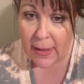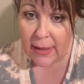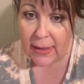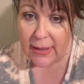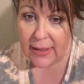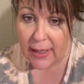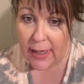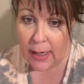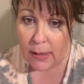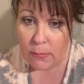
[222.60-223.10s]

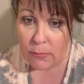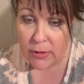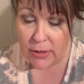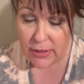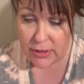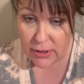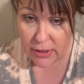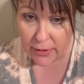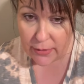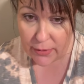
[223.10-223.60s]
Now I want to
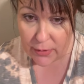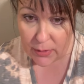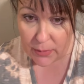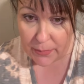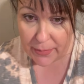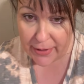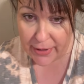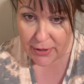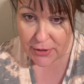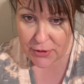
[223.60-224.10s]
show you a
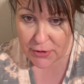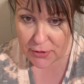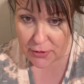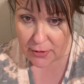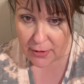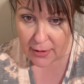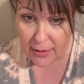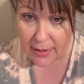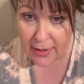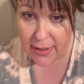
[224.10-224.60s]

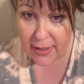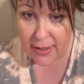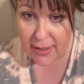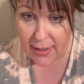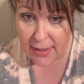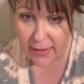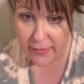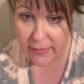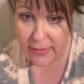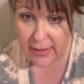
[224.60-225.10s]
picture
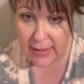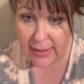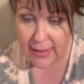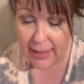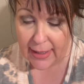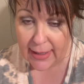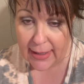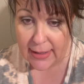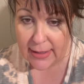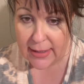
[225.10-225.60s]
of it,
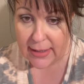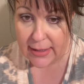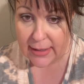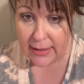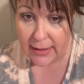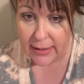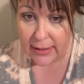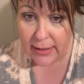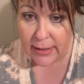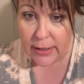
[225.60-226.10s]

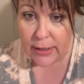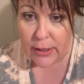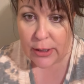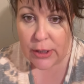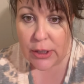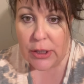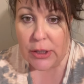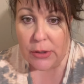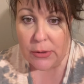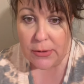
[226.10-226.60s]
and
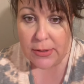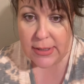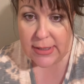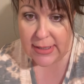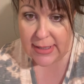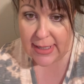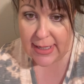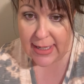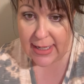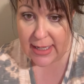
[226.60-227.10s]
you'll
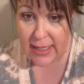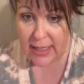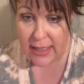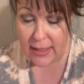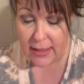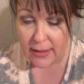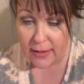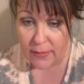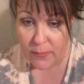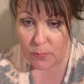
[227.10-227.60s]
see
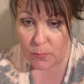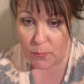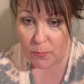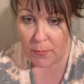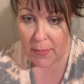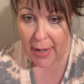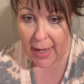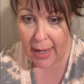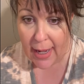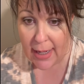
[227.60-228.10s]

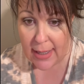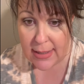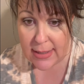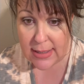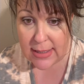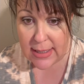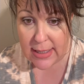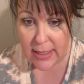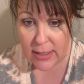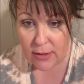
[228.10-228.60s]
my
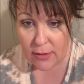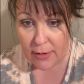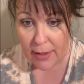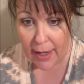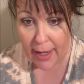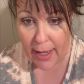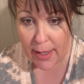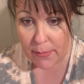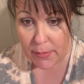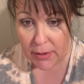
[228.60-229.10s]
cedar
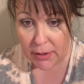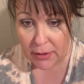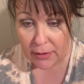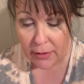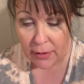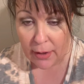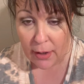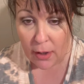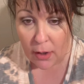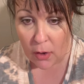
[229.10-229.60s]
cabin,
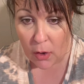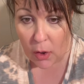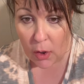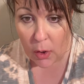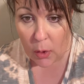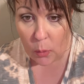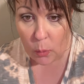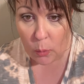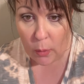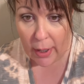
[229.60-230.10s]

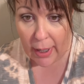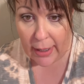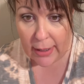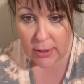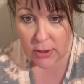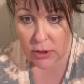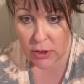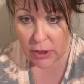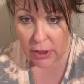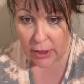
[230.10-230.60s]
a white
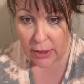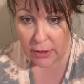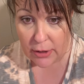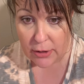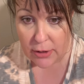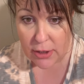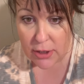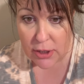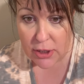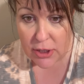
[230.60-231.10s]

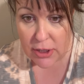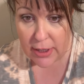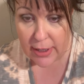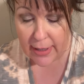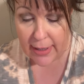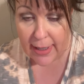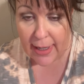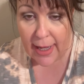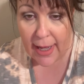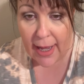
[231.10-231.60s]
church,
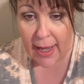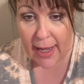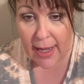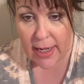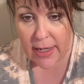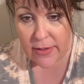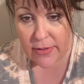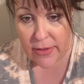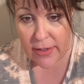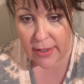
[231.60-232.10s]

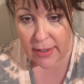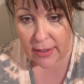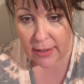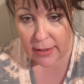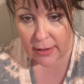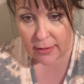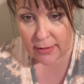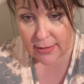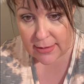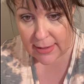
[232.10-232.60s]
and then
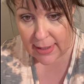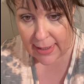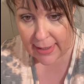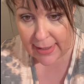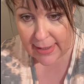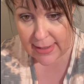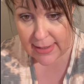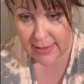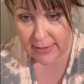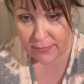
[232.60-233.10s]
it looks like
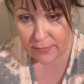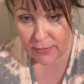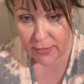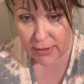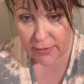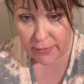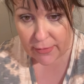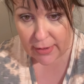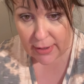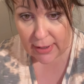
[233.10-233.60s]
it's in front
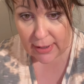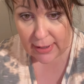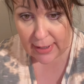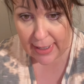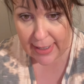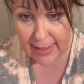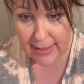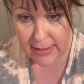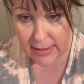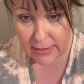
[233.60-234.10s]
of a
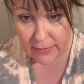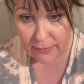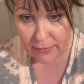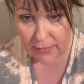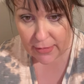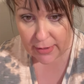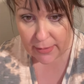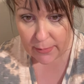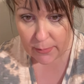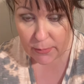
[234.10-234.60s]
lake's in
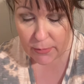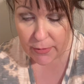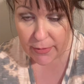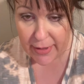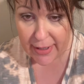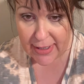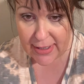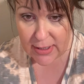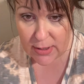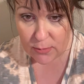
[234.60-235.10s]
front of it. Well,
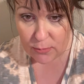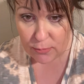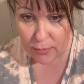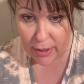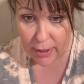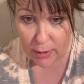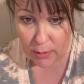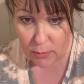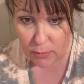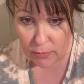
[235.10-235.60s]
that's a
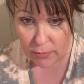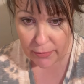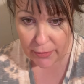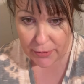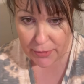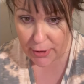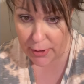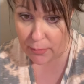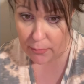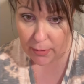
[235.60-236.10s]
road. There are
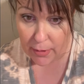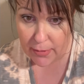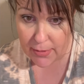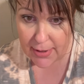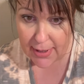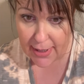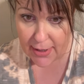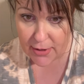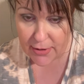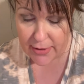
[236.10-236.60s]
two roads
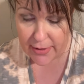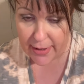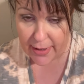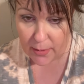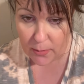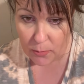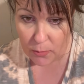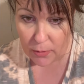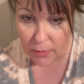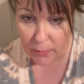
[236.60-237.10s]
actually there,
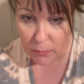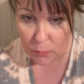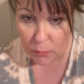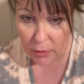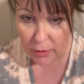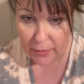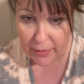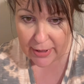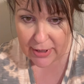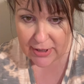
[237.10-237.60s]
one
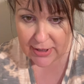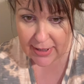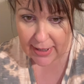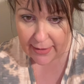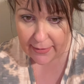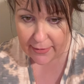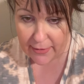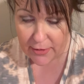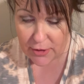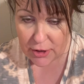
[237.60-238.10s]
on each side
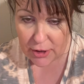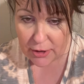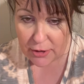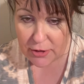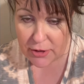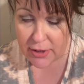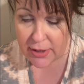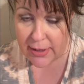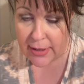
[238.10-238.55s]
of the church.